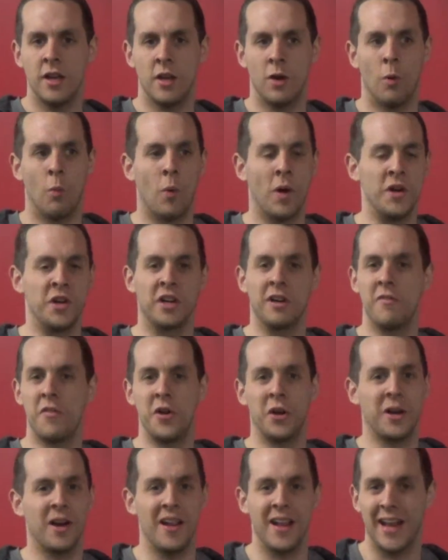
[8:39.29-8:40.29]
wondering if
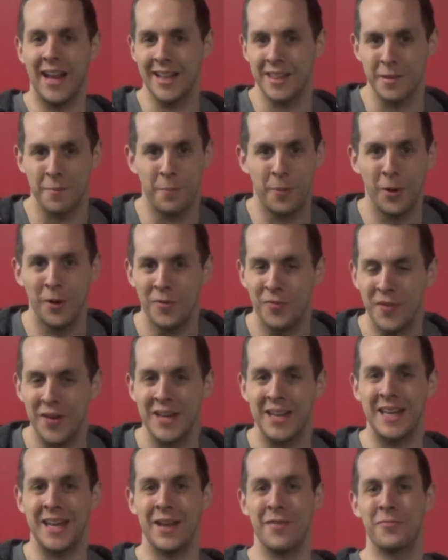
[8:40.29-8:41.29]
they're going to get the
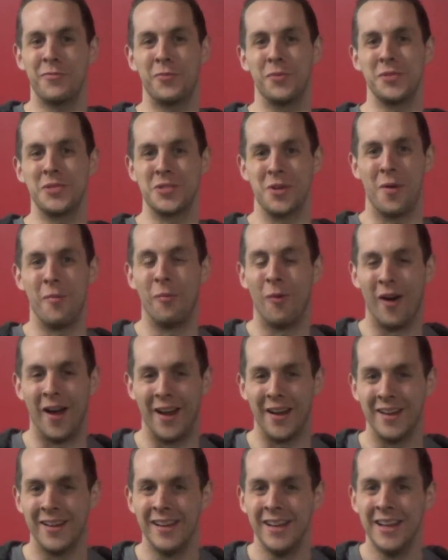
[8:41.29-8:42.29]
perfect gift for someone,
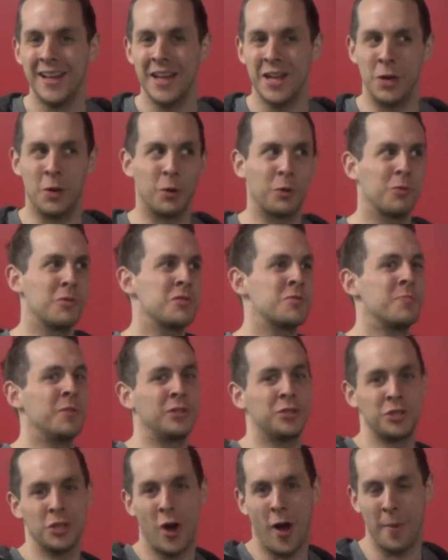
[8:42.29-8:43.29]

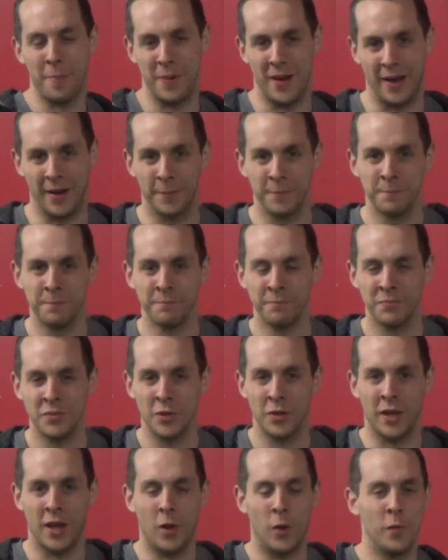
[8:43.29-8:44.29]
Christmas shopping.
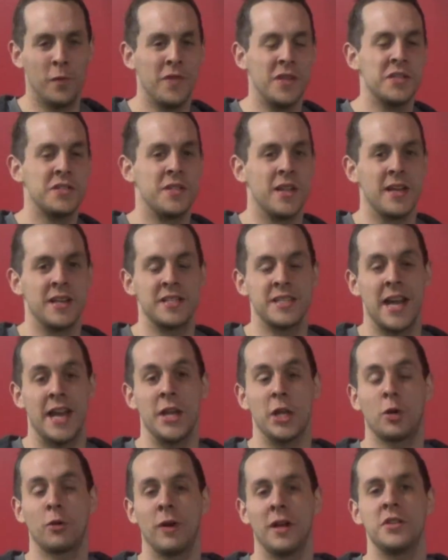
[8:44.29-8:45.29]
Okay, all of these things tend
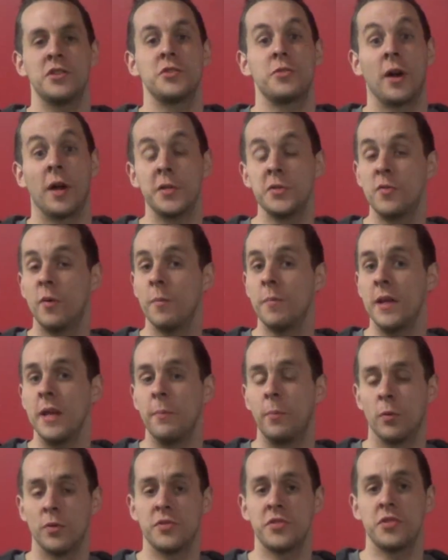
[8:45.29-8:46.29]
to create stress for
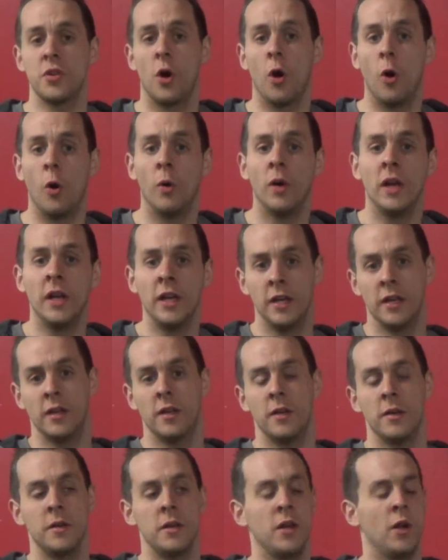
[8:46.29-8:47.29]
people. So,
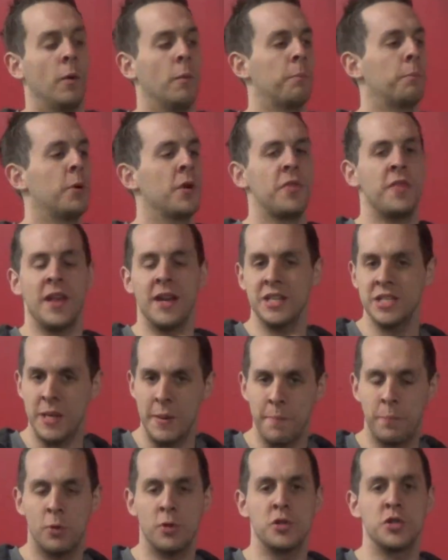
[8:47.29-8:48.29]
put things
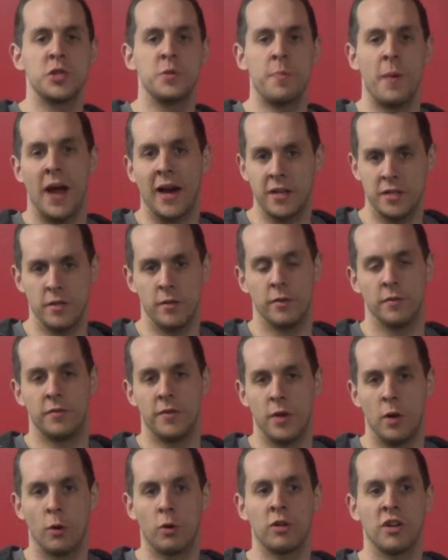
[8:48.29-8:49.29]
in perspective.
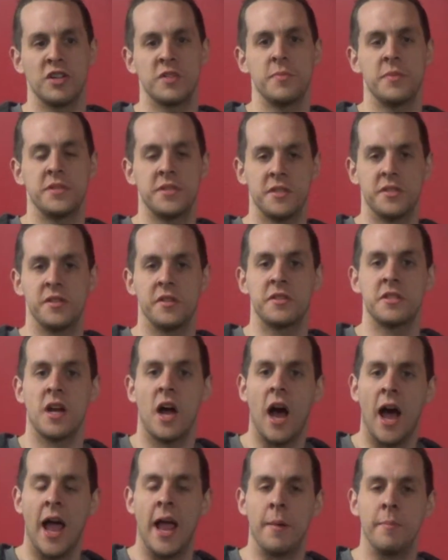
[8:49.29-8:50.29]
Christmas is a
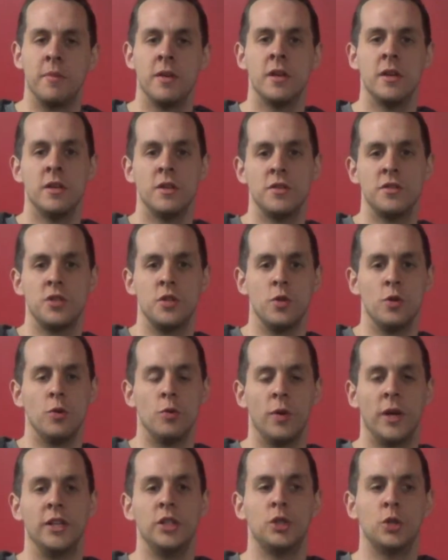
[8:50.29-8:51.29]
time
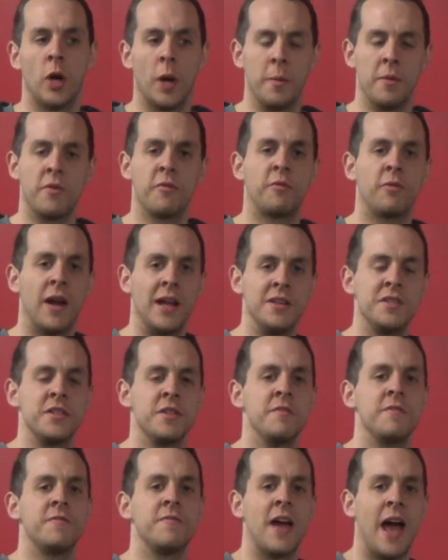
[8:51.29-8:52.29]
to enjoy with friends
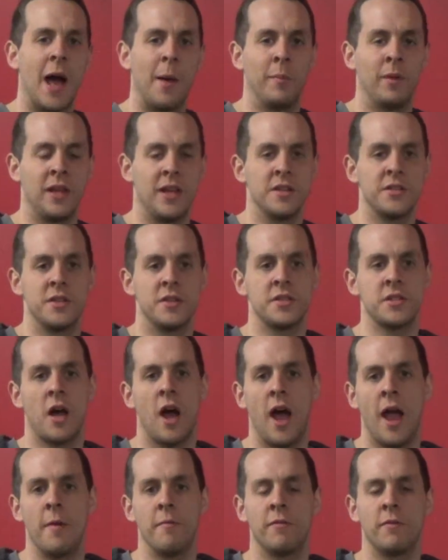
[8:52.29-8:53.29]
and family. It's a
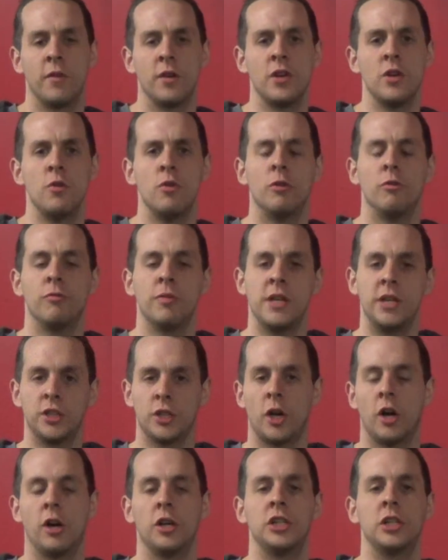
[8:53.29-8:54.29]
time for you to
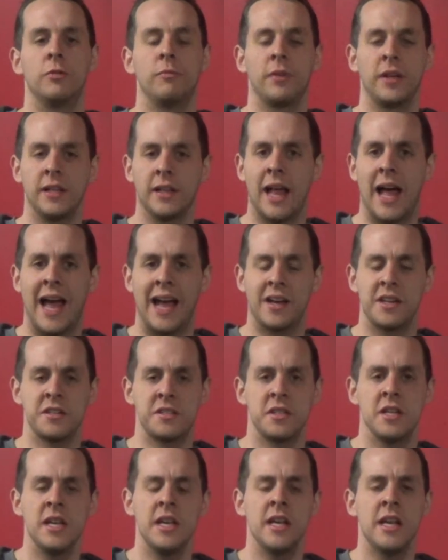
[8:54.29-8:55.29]
recharge and
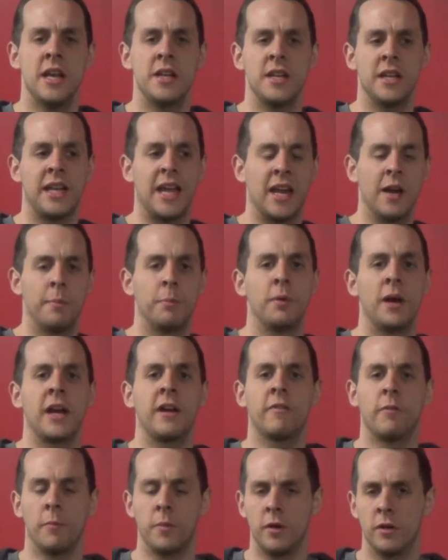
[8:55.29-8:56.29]
relax and to get a break
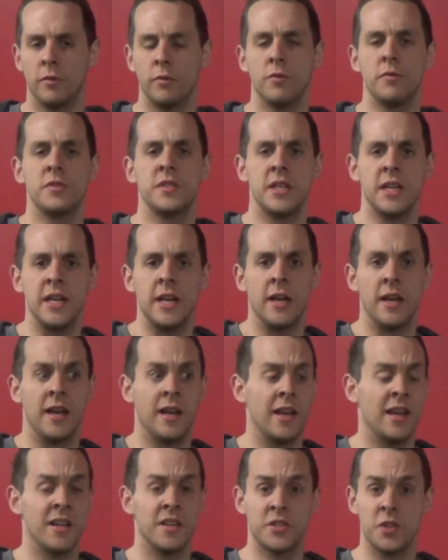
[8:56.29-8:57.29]
from your routine.
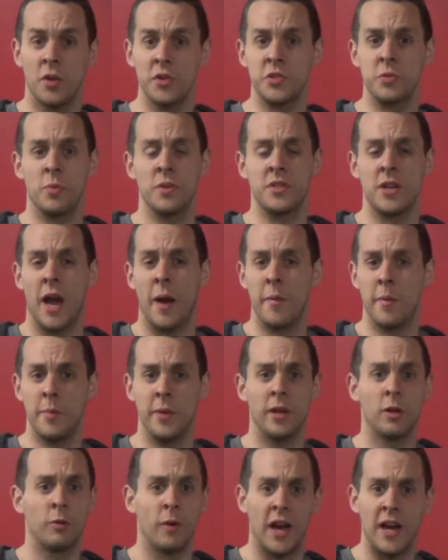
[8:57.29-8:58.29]
And it's also a time to
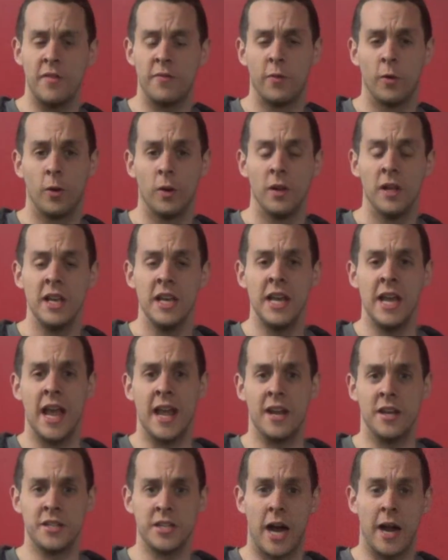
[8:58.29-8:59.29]
be grateful
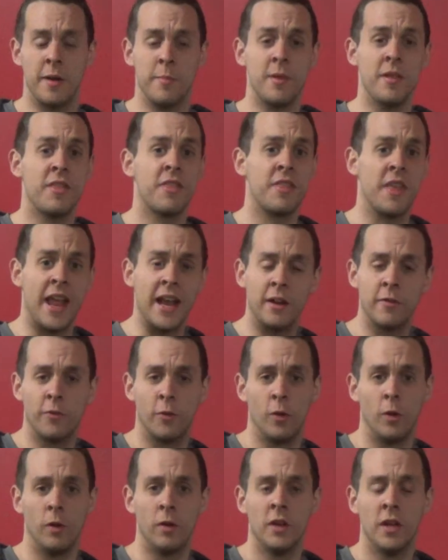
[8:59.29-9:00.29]
and a time to be
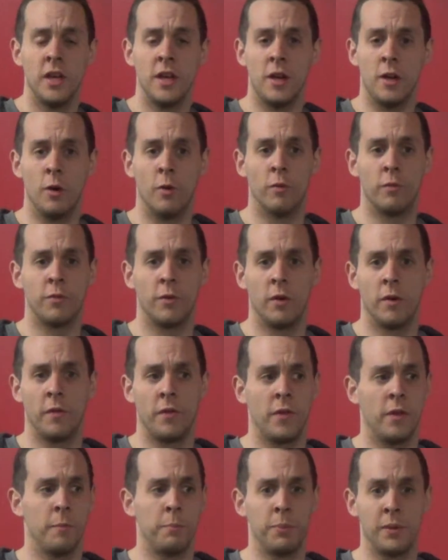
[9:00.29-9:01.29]
thankful, for
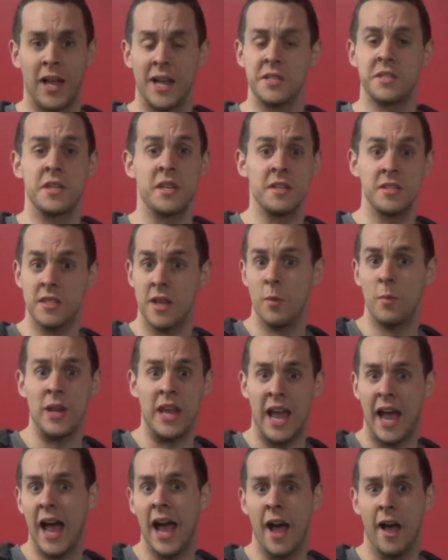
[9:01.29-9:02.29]
the blessings that we
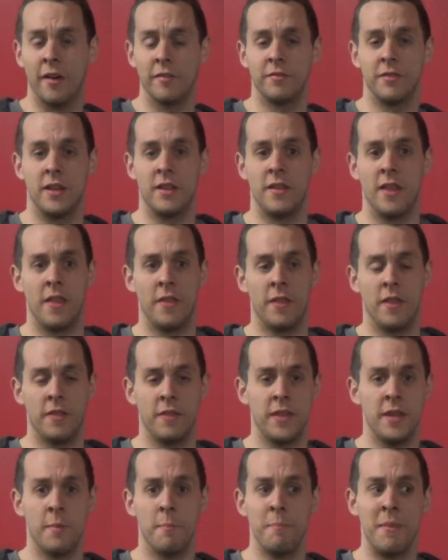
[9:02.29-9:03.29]
have
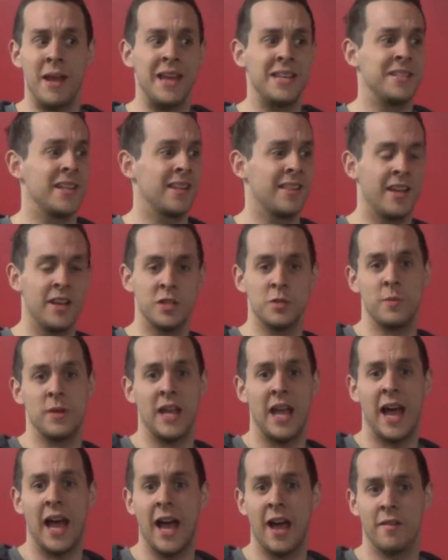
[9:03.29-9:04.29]
and the amazing things we
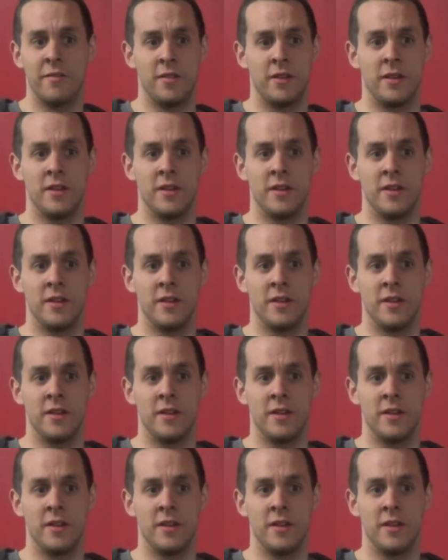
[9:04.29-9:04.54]
have,